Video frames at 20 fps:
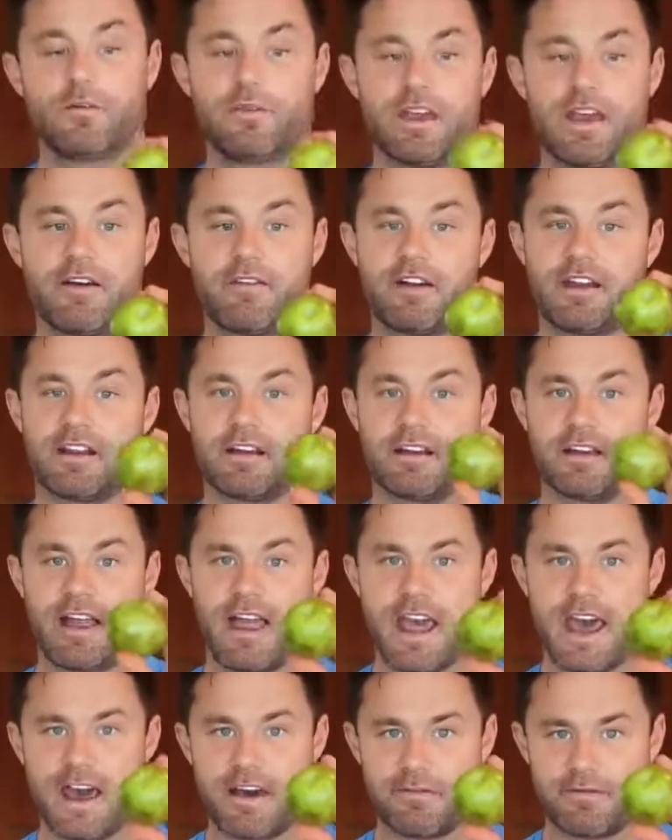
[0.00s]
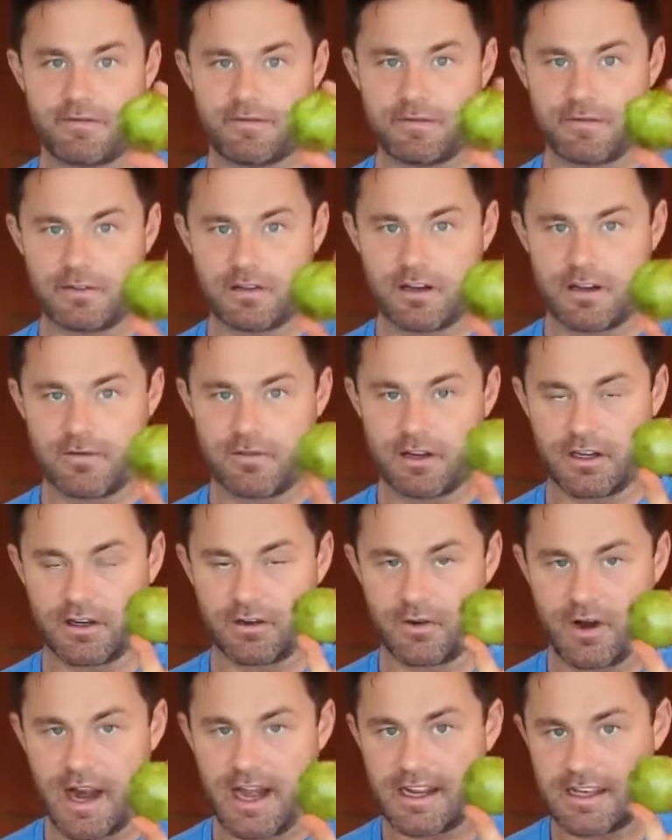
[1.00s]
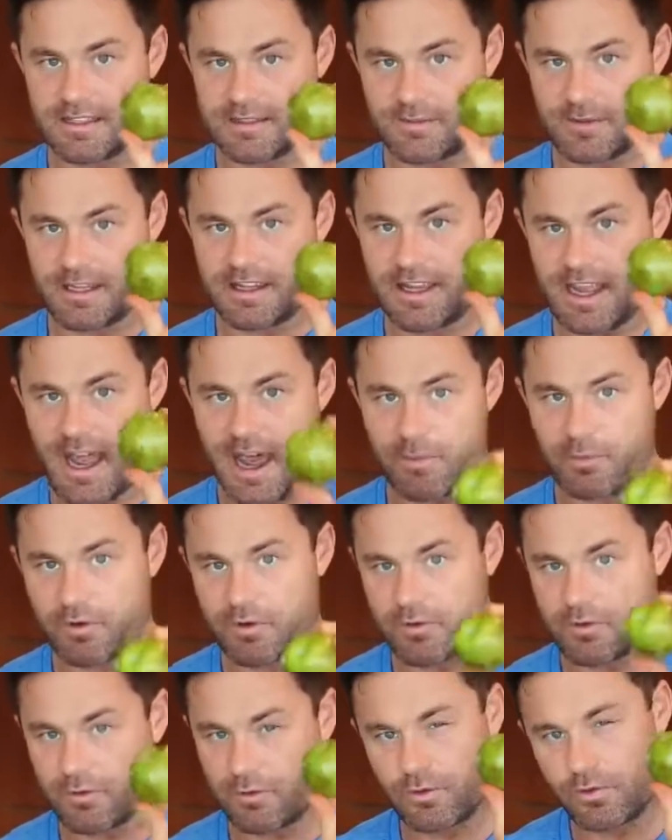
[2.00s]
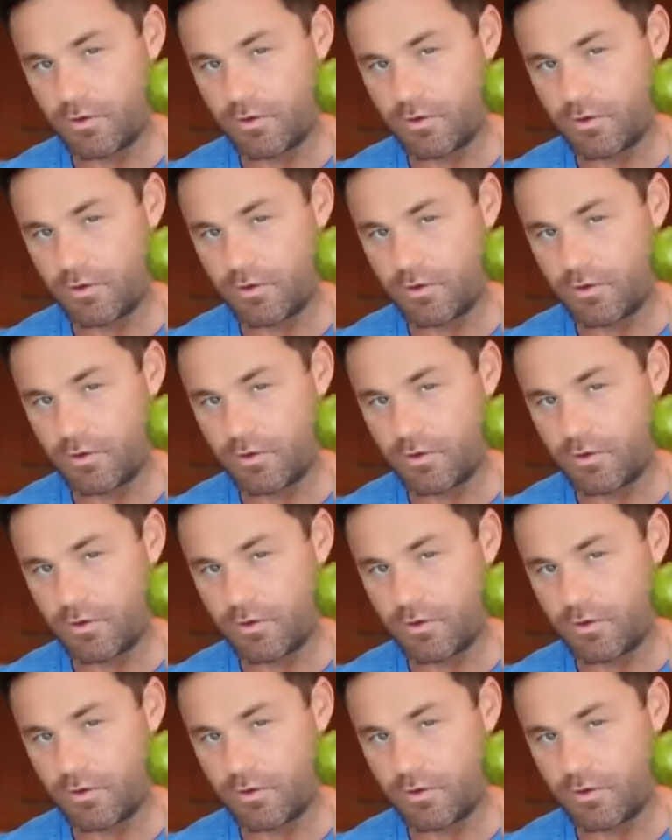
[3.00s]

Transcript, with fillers: We have a half of a Granny Smith apple.